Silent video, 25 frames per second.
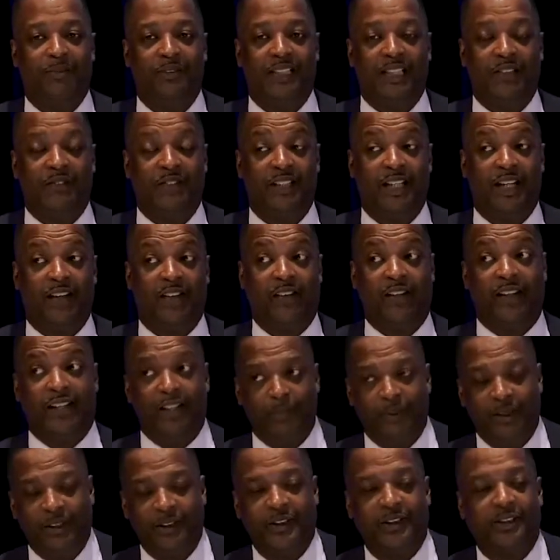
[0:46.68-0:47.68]
even our
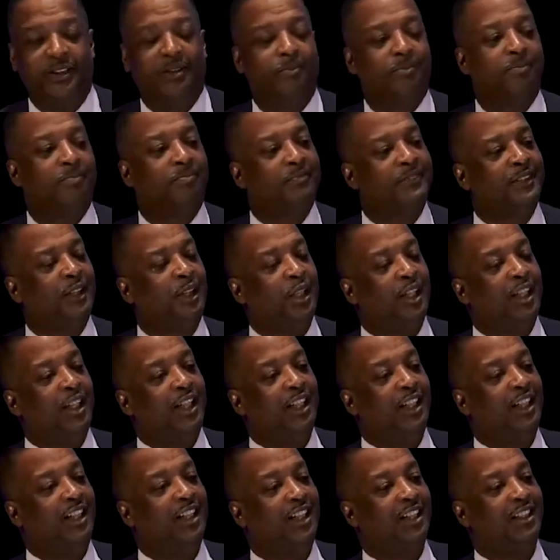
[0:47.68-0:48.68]
enemies,
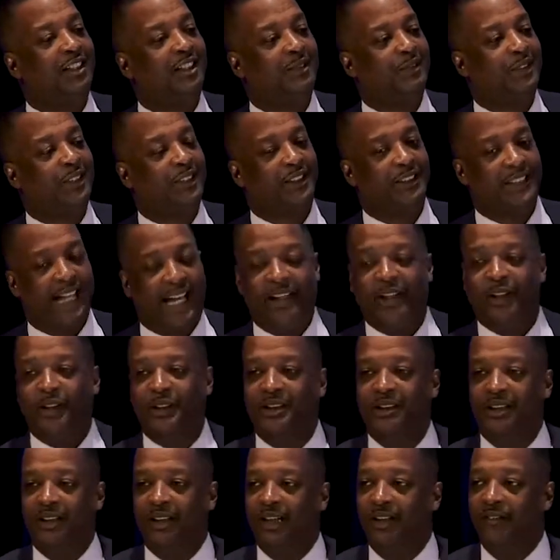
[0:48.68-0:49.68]
to the
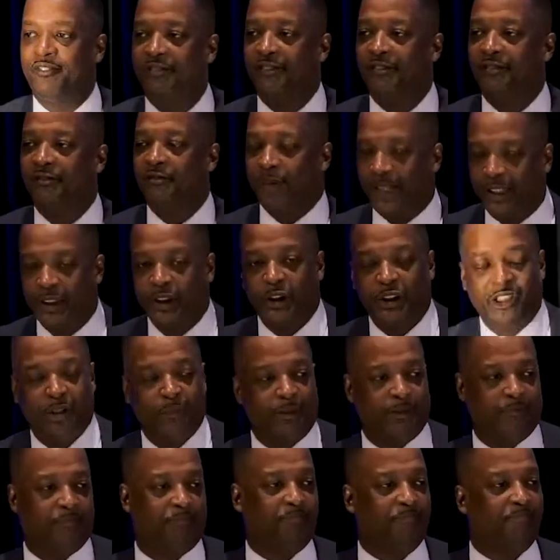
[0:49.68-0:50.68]
status of
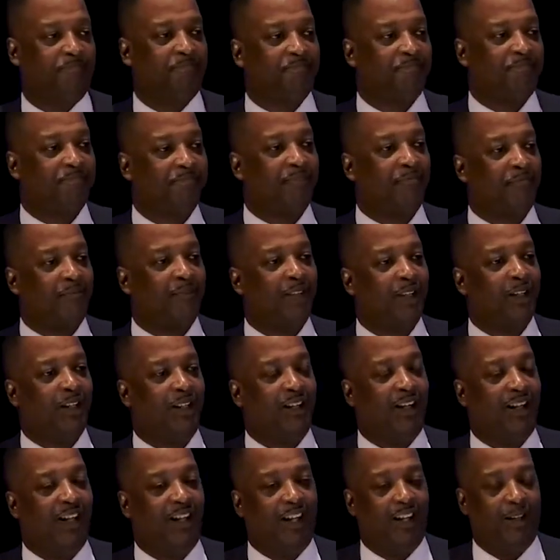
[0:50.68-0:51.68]
friendship.
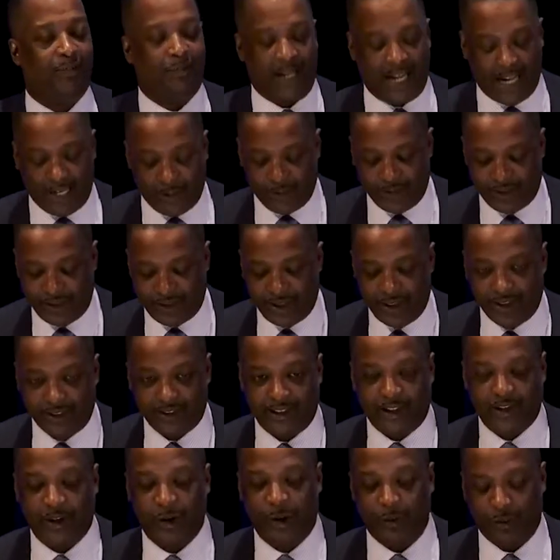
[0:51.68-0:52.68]
Aaron
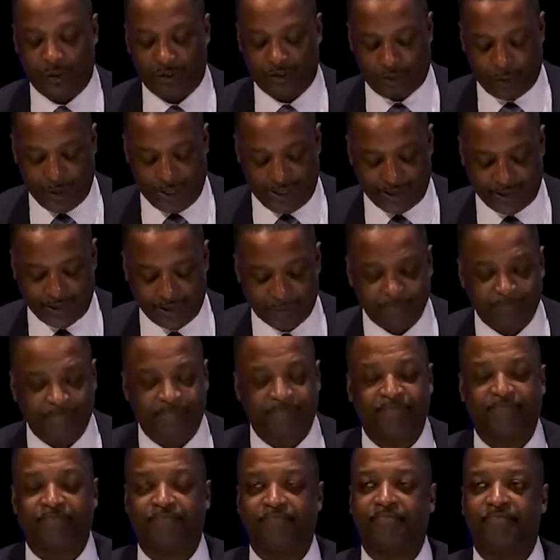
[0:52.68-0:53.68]
is a true friend.
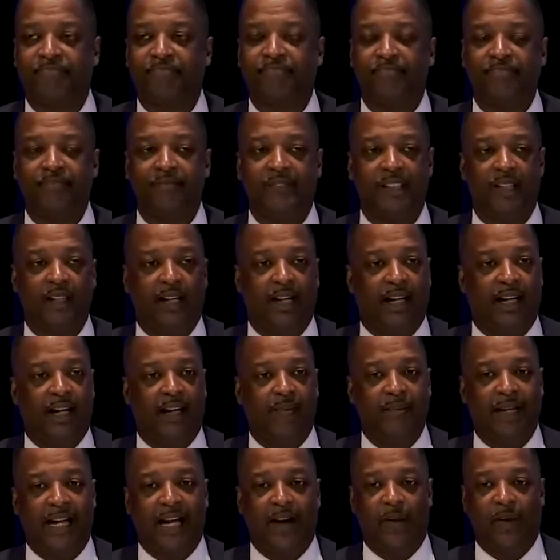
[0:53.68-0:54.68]

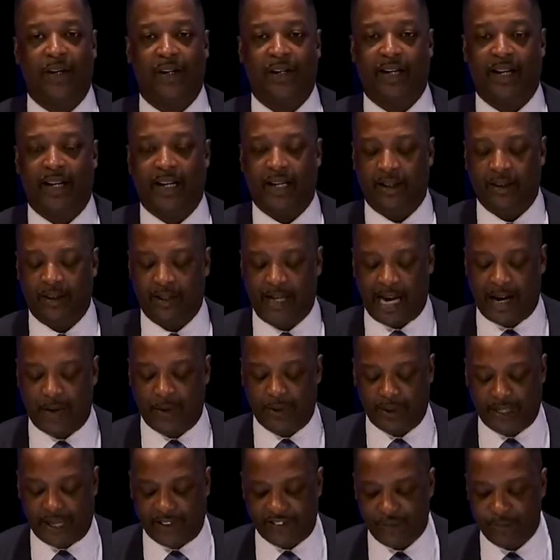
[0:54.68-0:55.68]

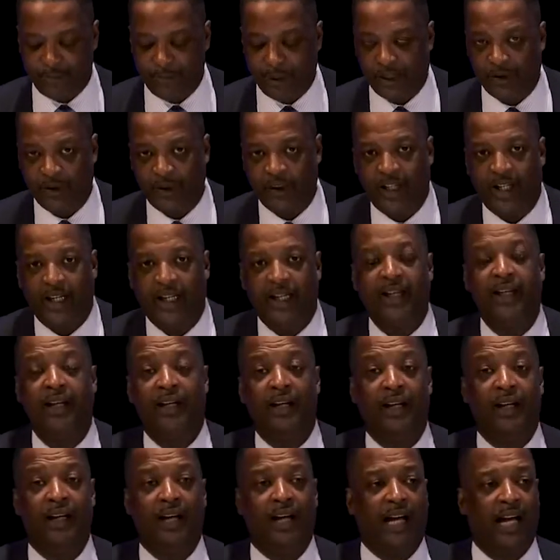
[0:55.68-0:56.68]
Aaron David Miller and I
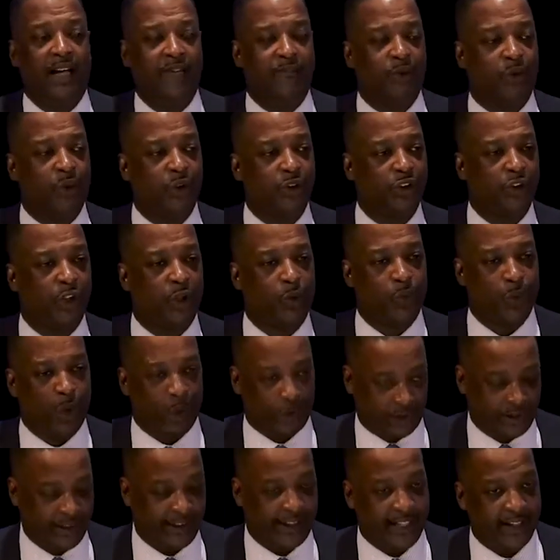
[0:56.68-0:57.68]
have also
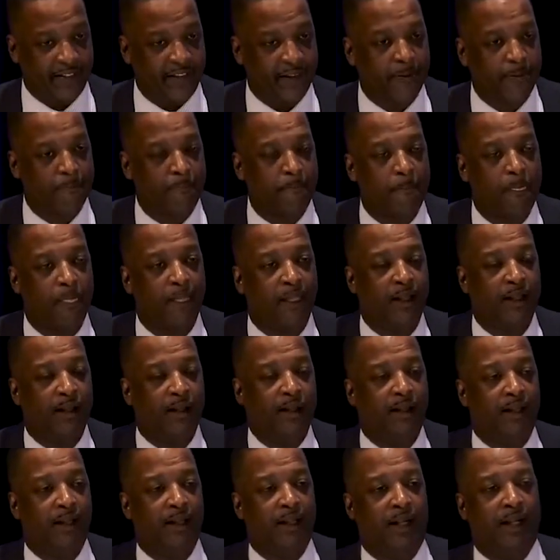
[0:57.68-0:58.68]
worked together.
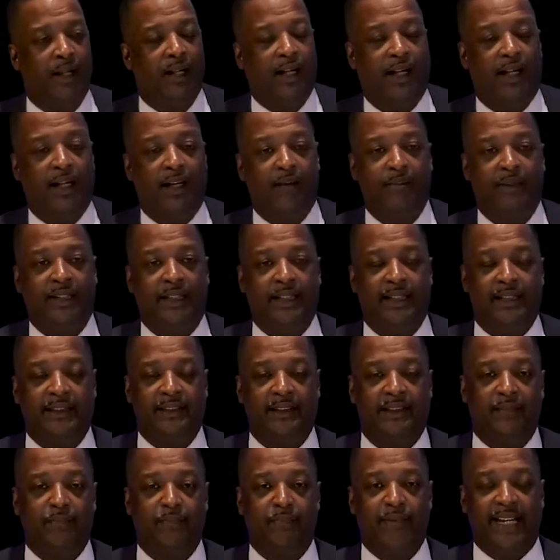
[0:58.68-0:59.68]
He's
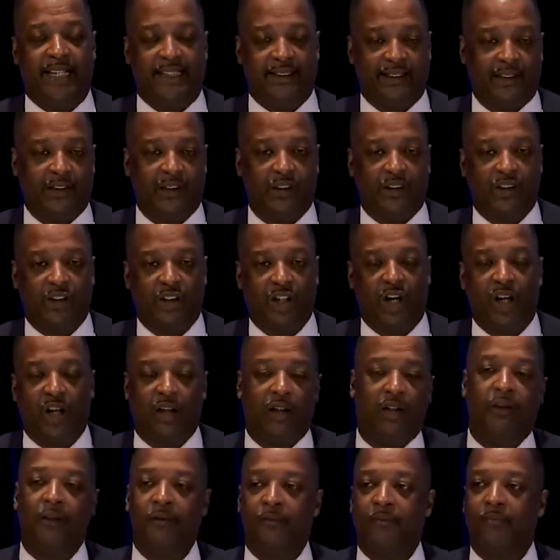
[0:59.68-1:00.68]
an amazing
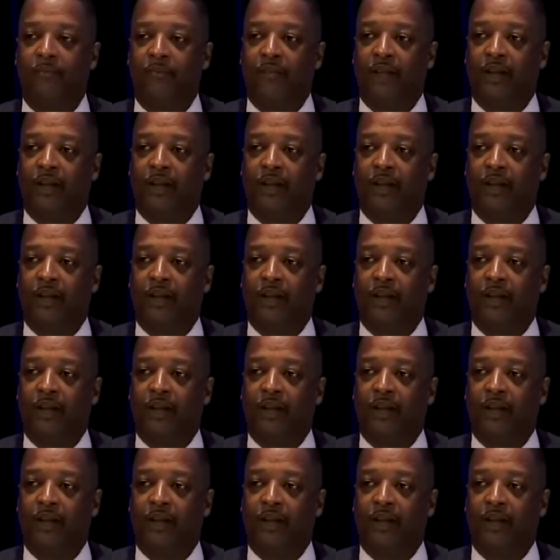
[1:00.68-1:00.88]
scholar,